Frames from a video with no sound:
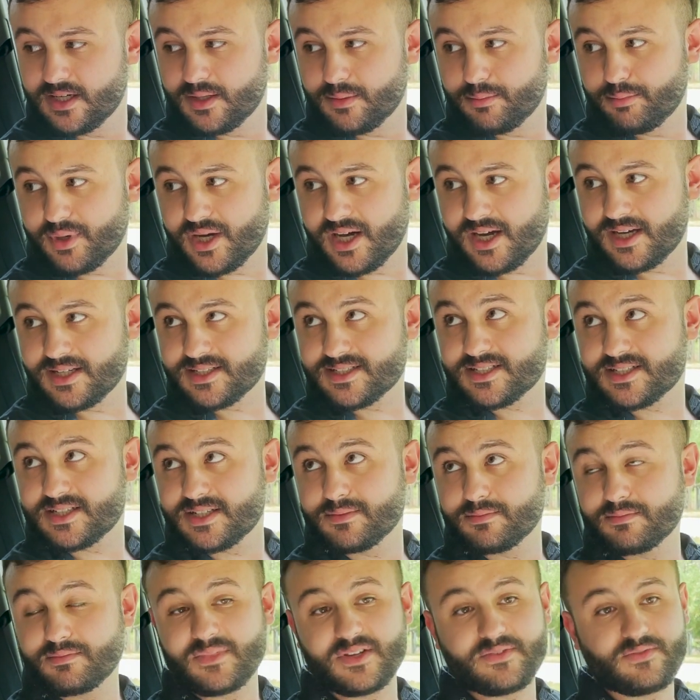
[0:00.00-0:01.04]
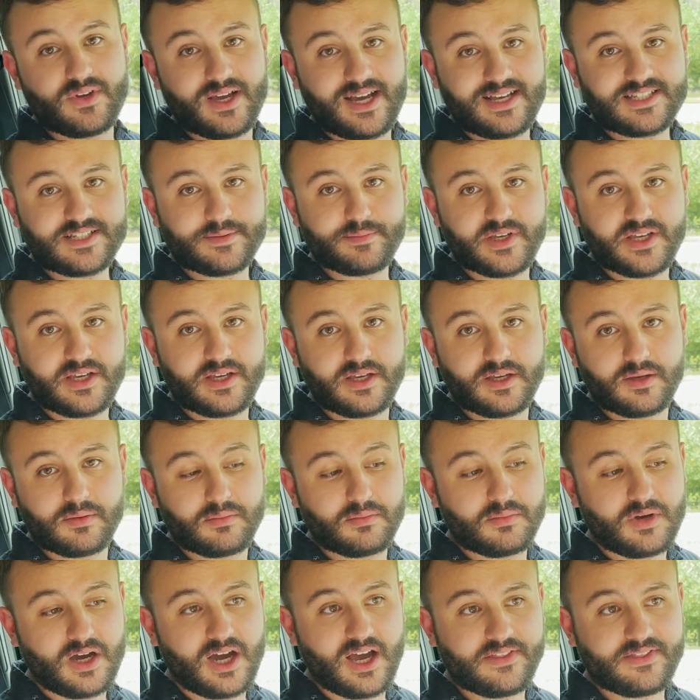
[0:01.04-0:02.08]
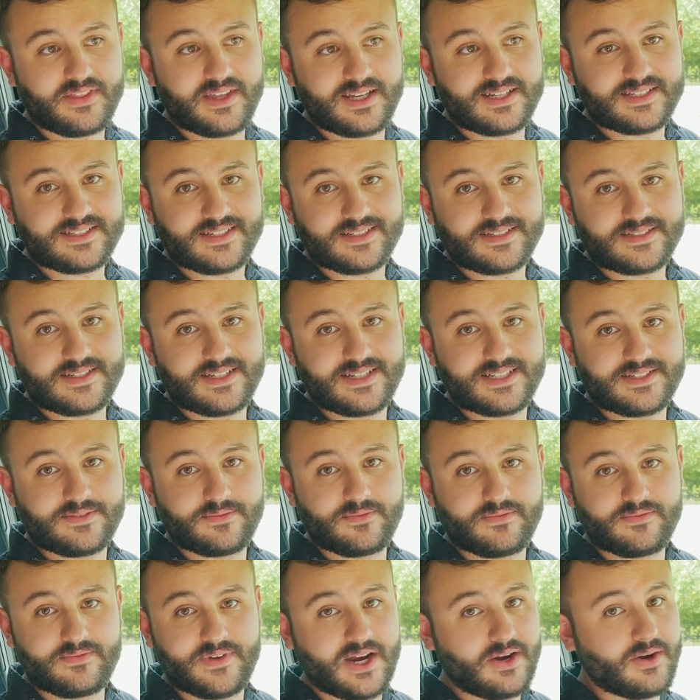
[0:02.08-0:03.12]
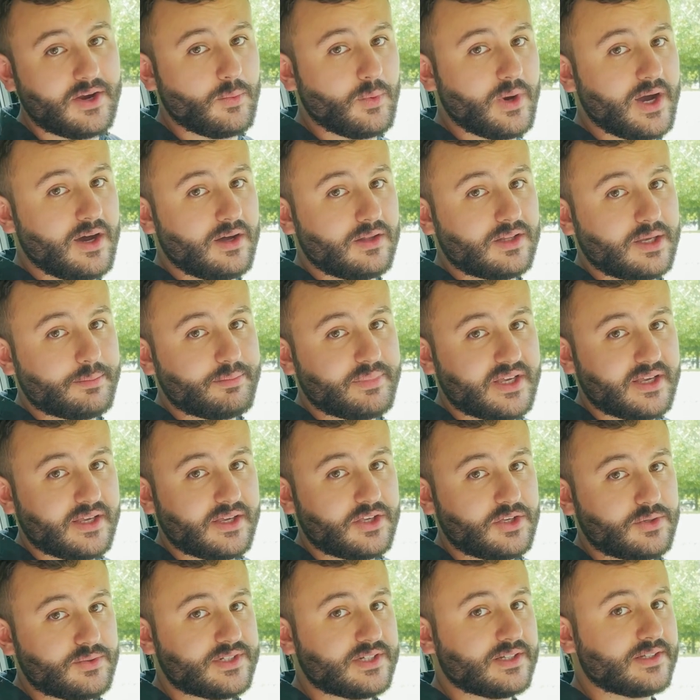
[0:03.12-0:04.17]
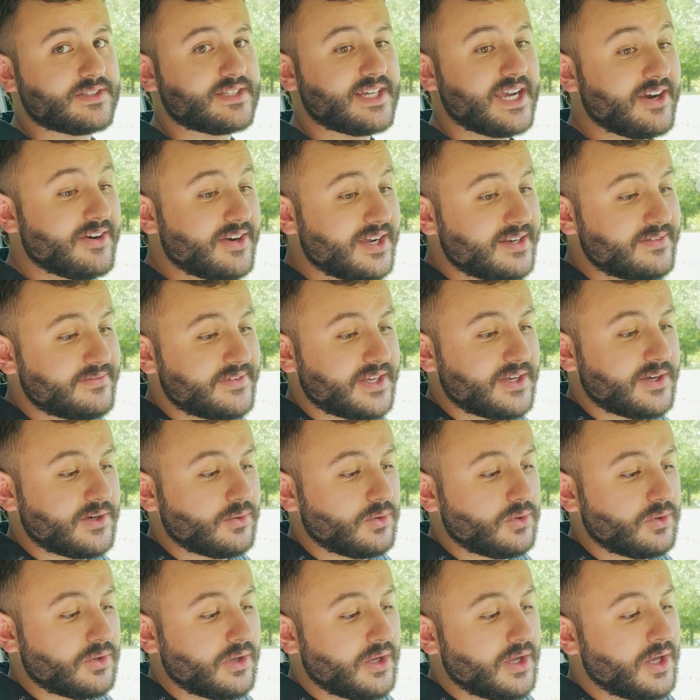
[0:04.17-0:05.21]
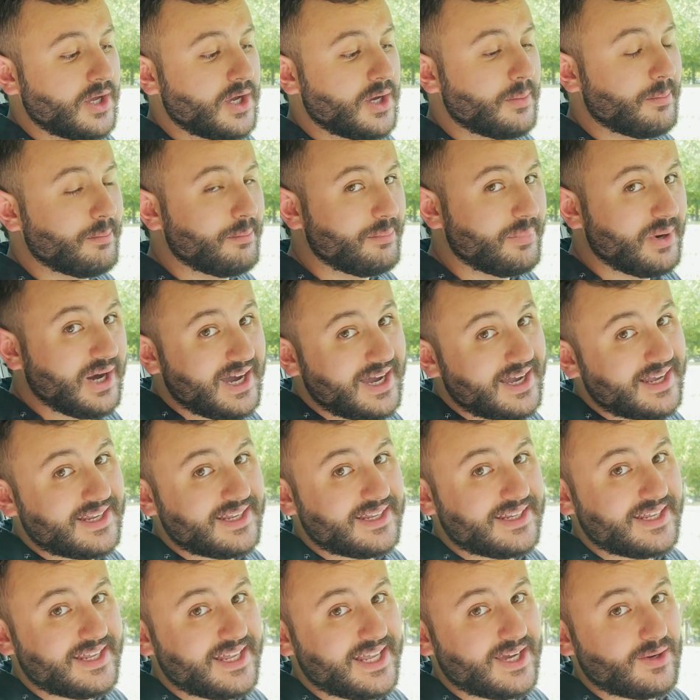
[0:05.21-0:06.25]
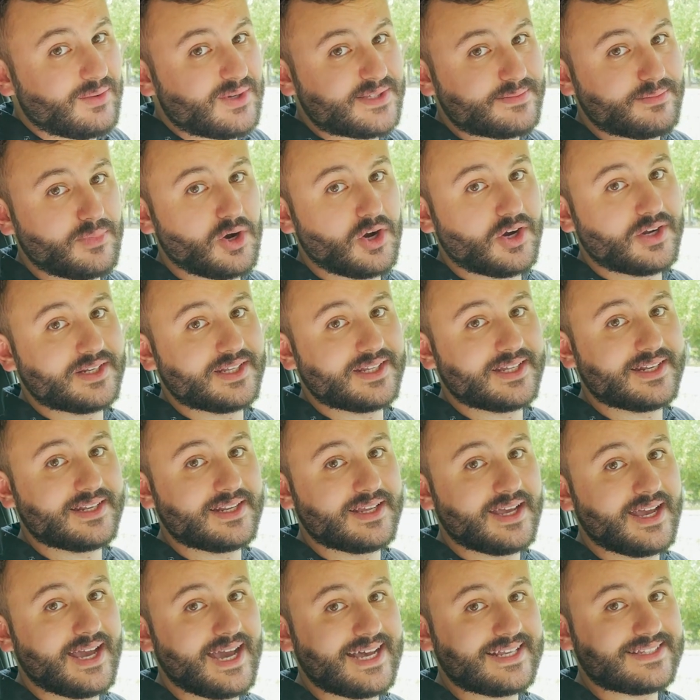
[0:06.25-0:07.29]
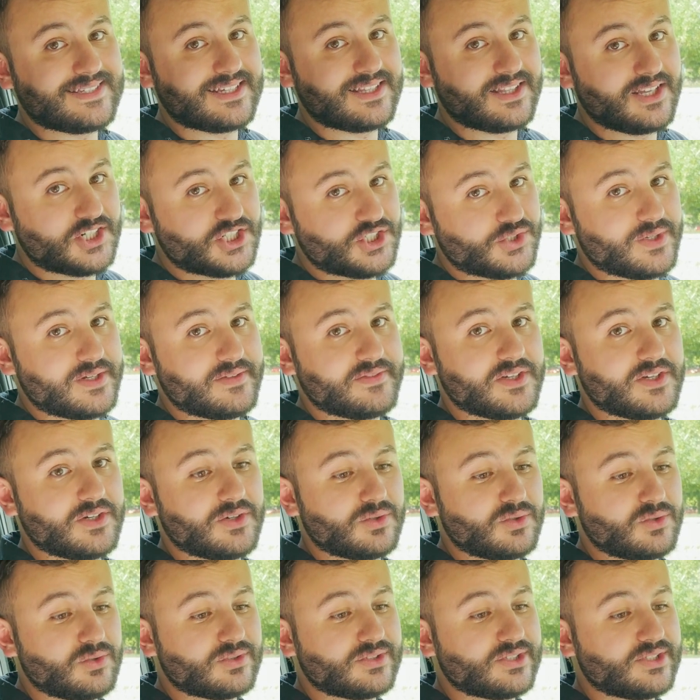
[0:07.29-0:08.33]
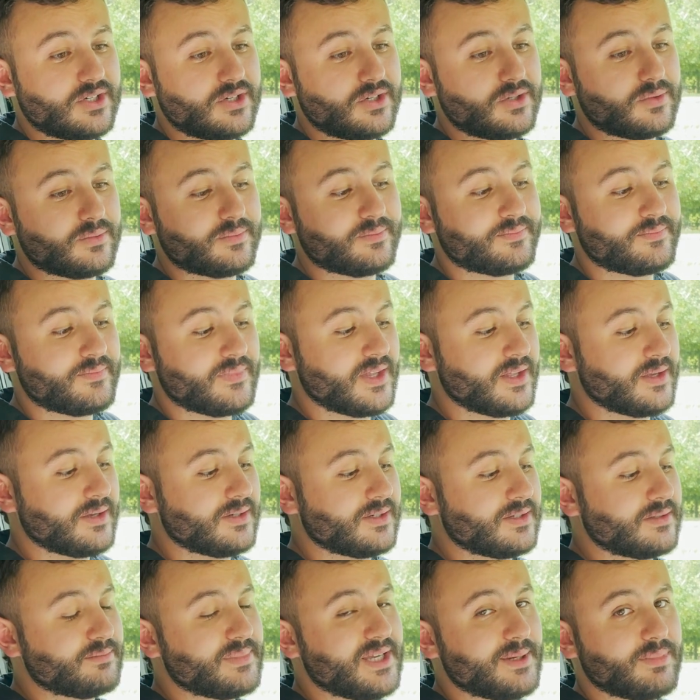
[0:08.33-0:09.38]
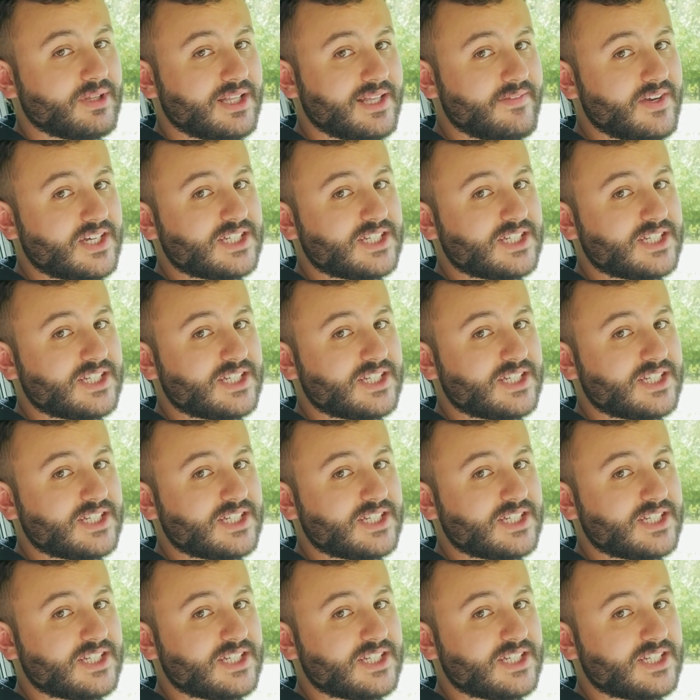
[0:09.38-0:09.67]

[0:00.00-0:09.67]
But if you ask me, I think it succeeds very well at being a utilitarian vehicle, but it was marketed as a luxury vehicle, so people have